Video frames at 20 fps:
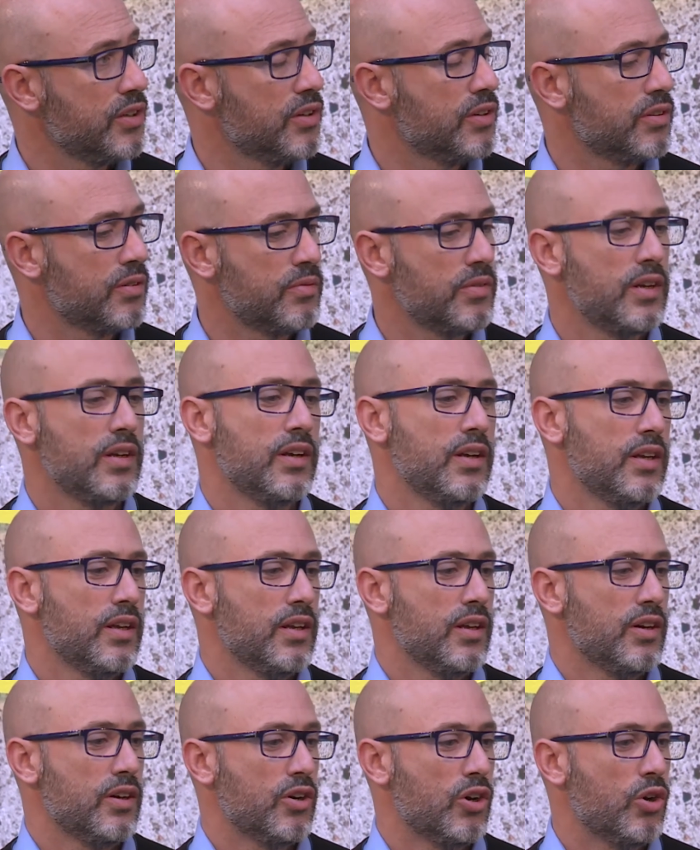or
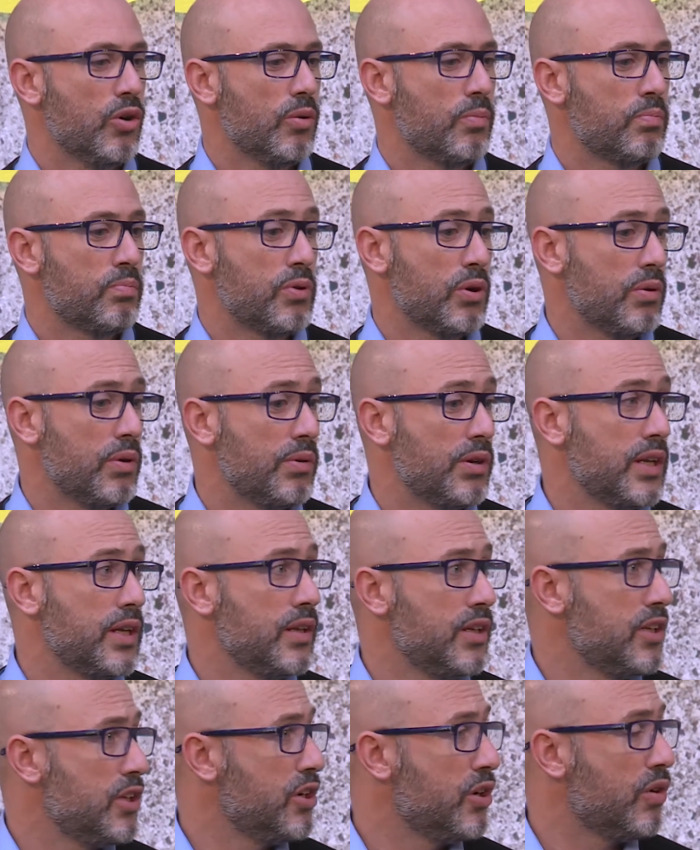
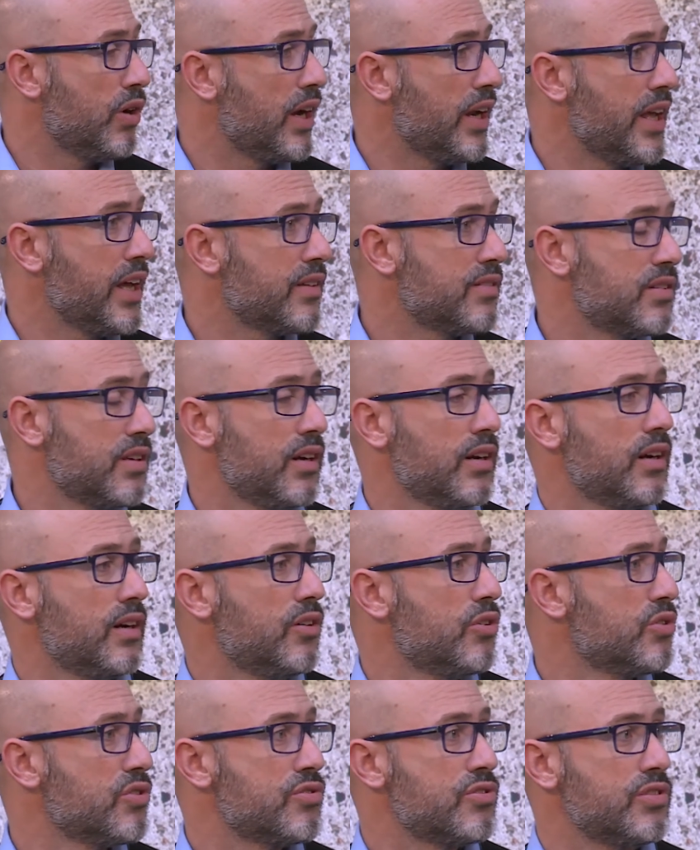probably Alexa
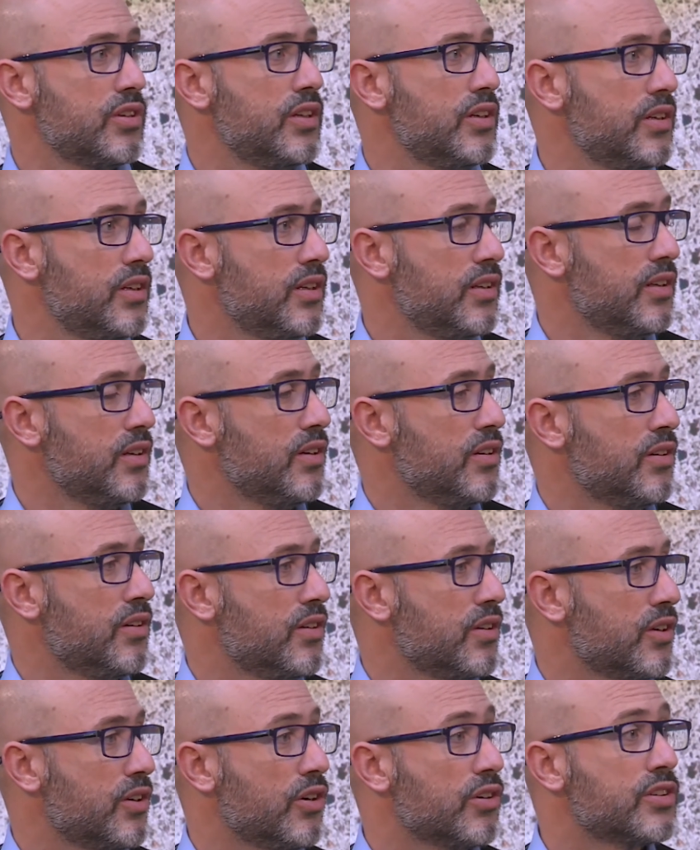or Siri
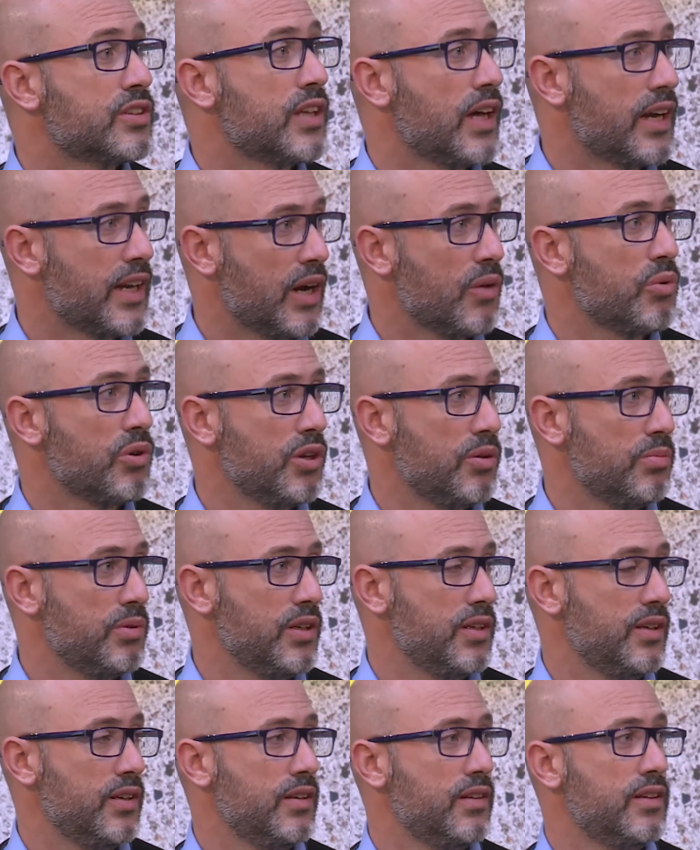or Cortana will
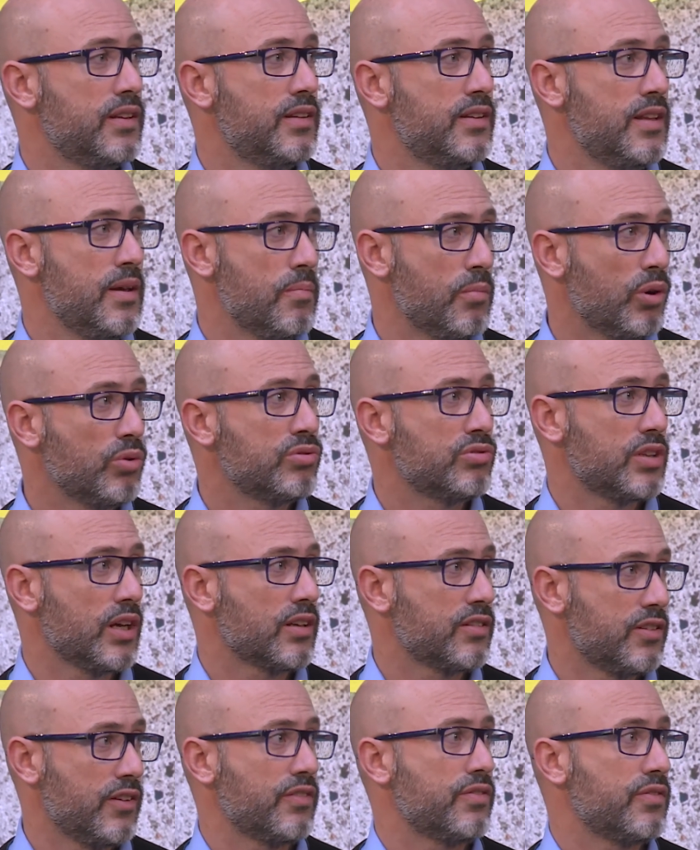be the most
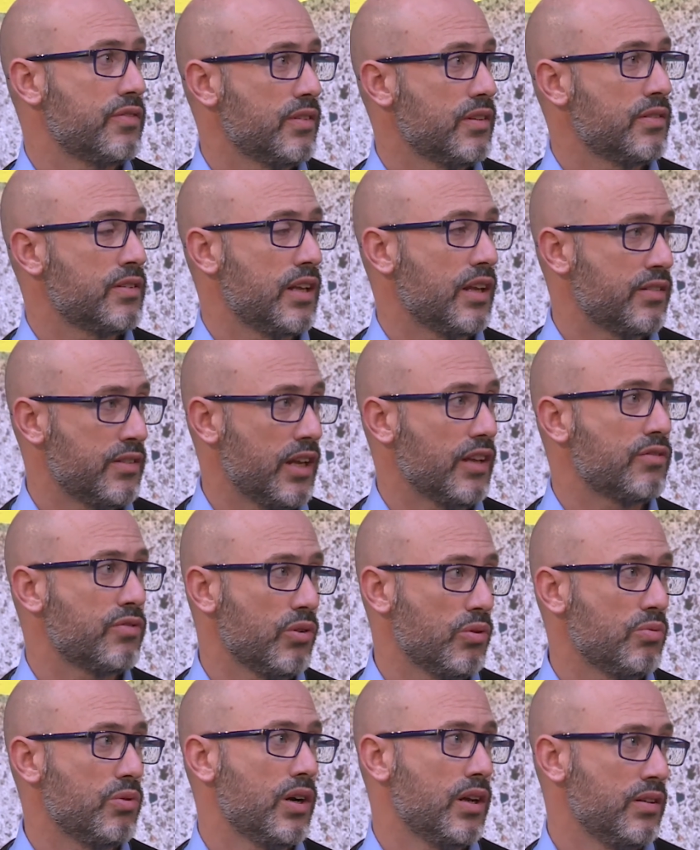
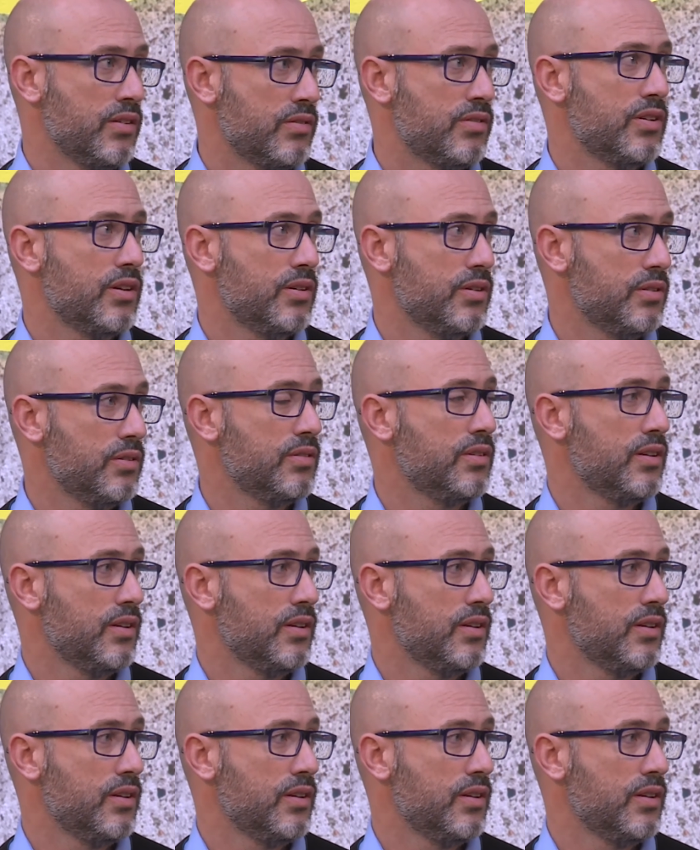successful one? So